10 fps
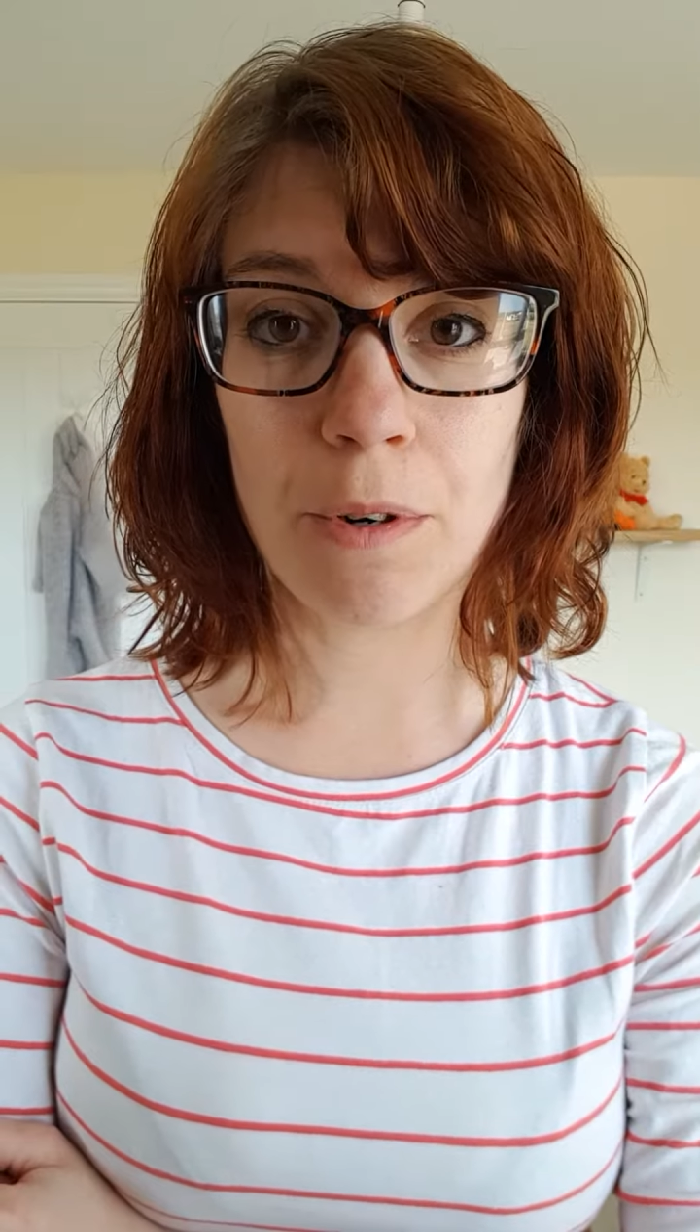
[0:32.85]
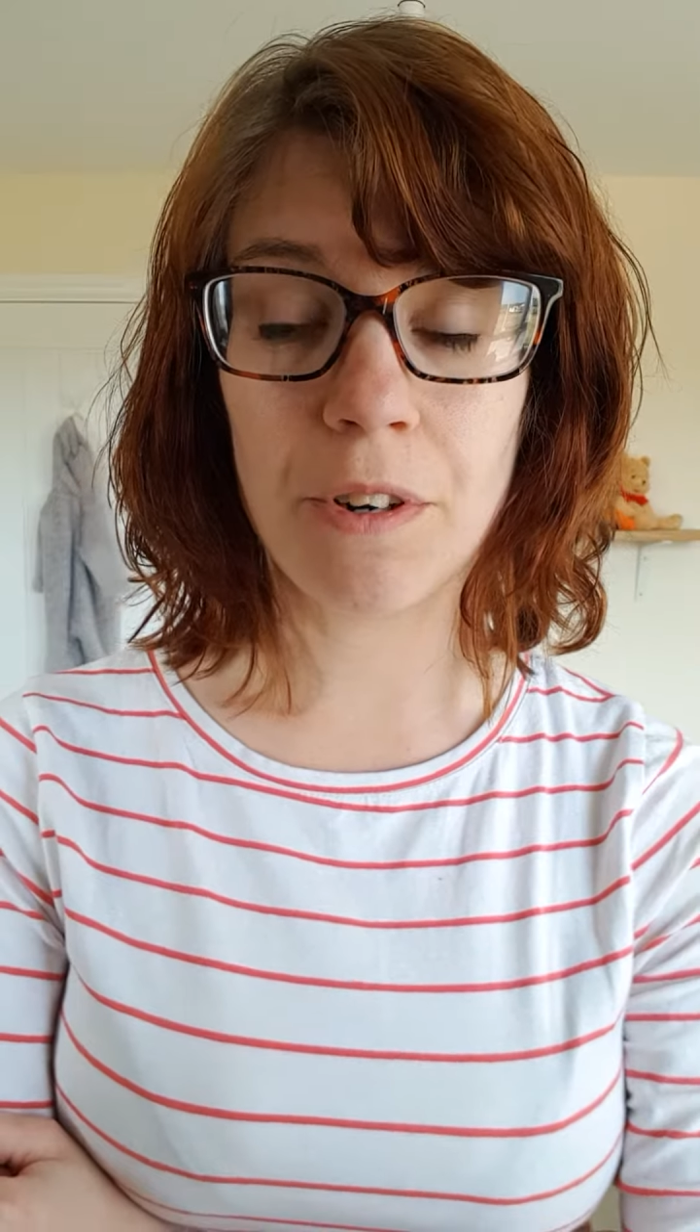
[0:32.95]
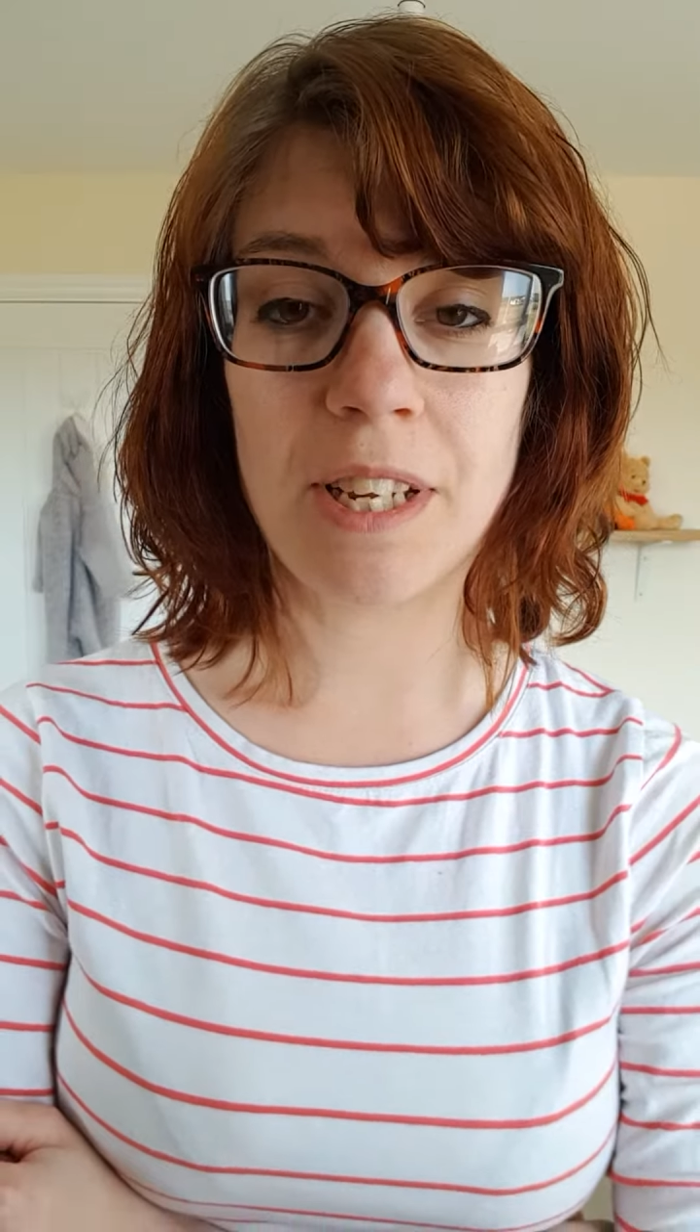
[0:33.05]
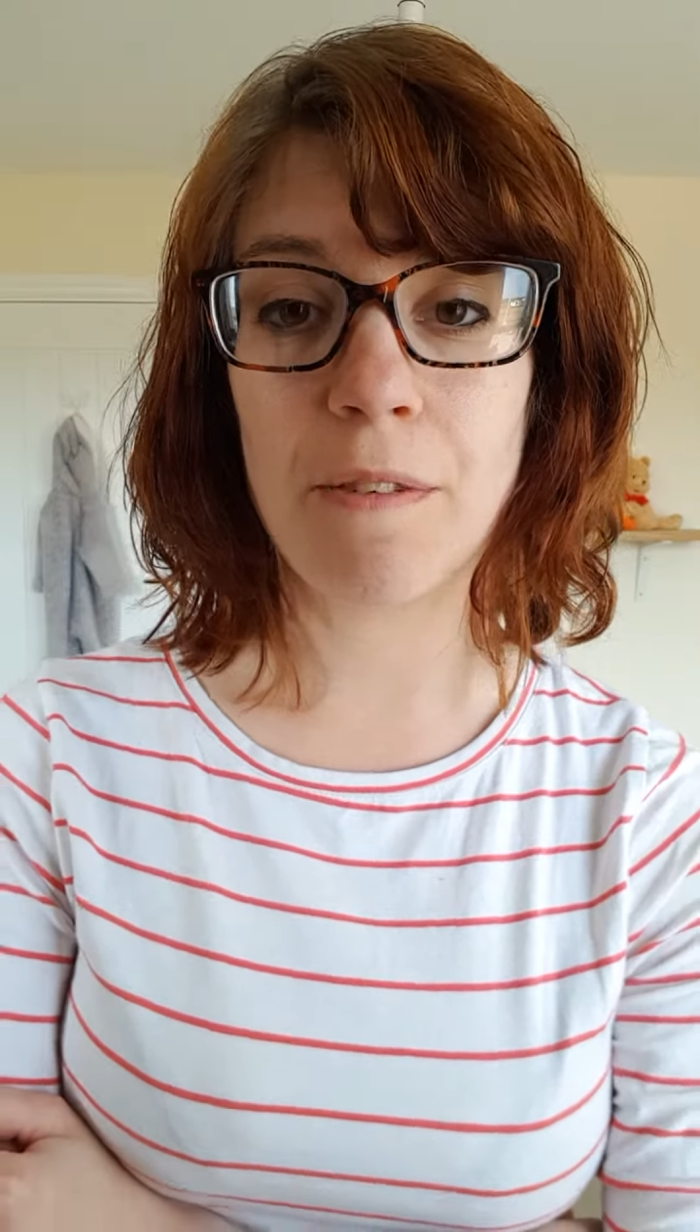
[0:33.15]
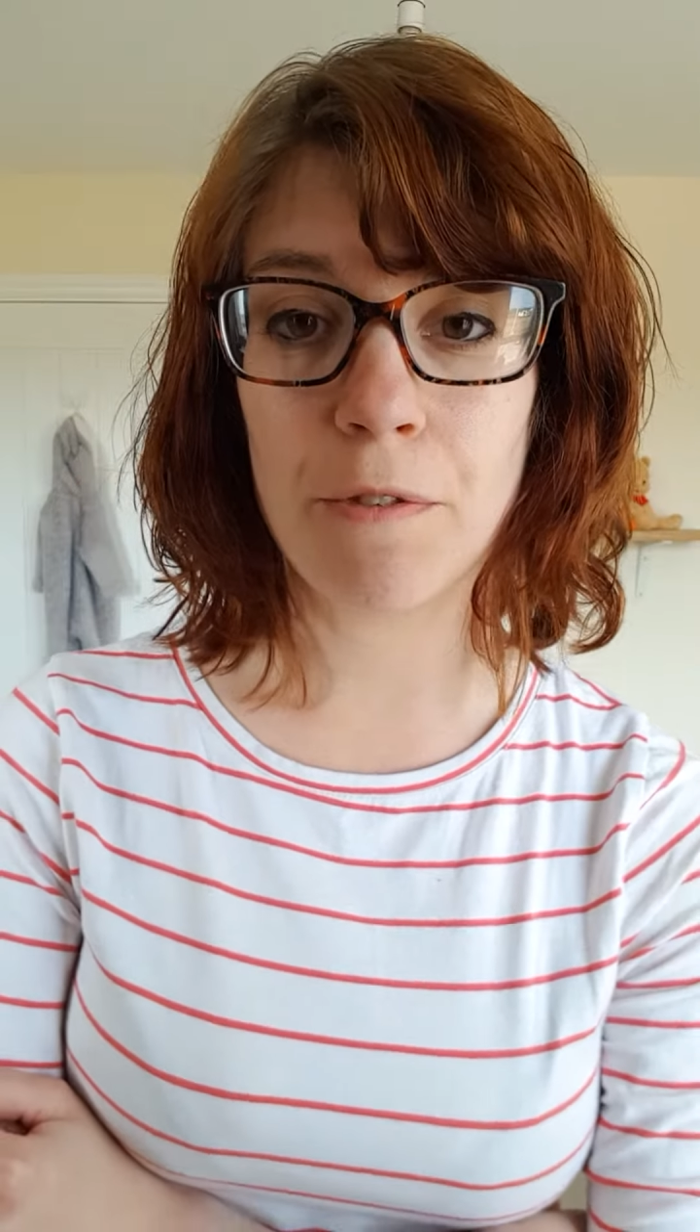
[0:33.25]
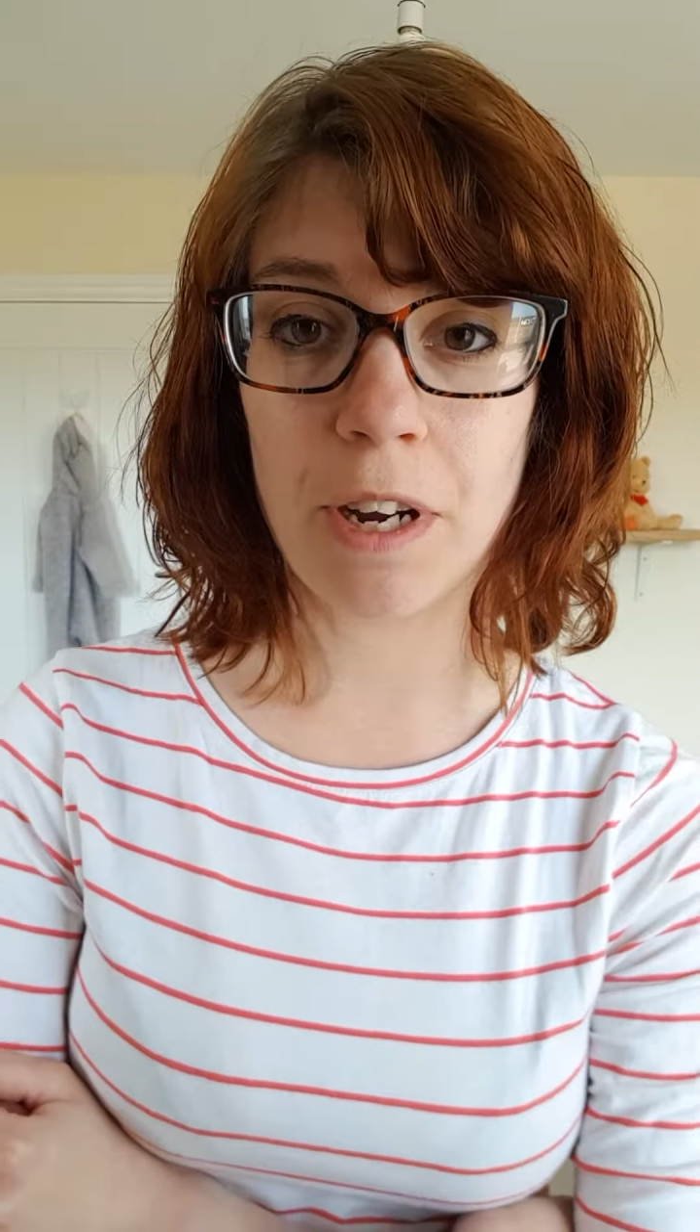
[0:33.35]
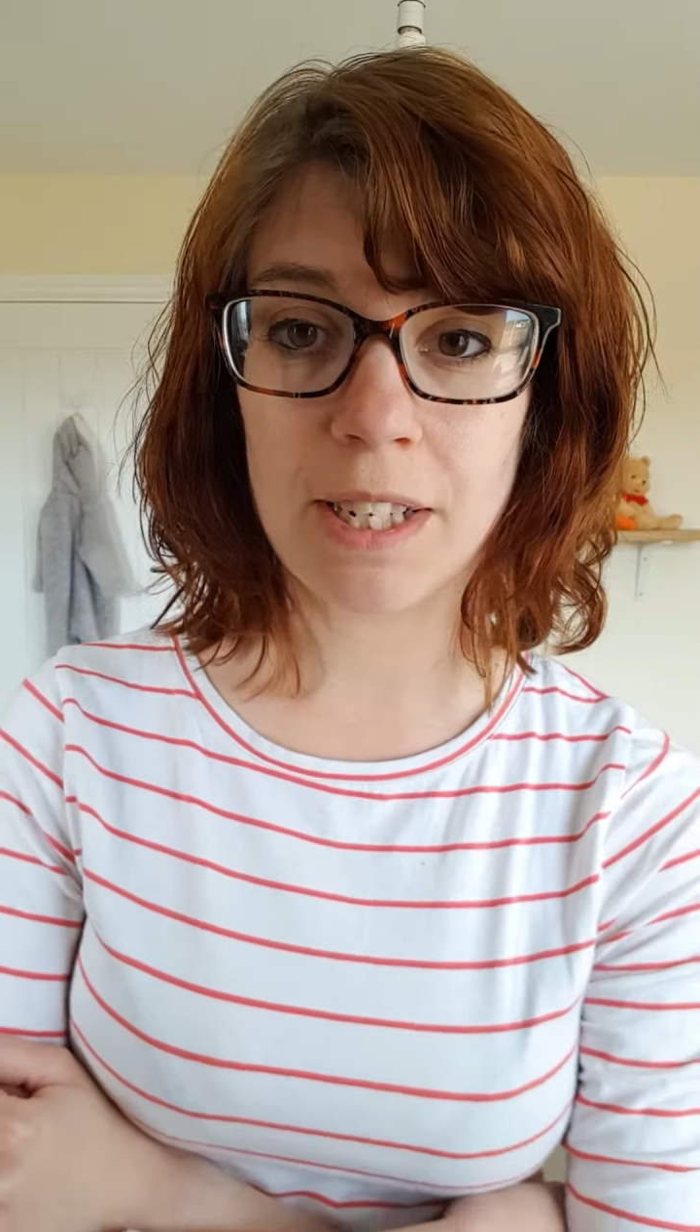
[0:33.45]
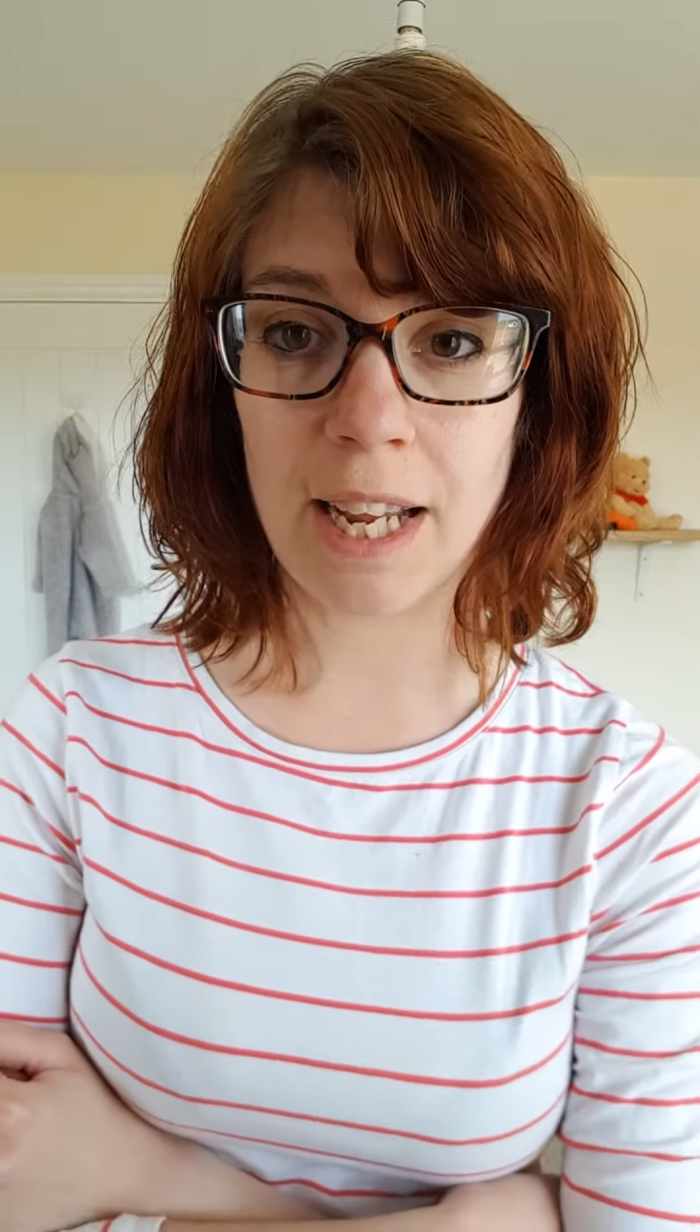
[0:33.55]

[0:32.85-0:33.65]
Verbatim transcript: content for our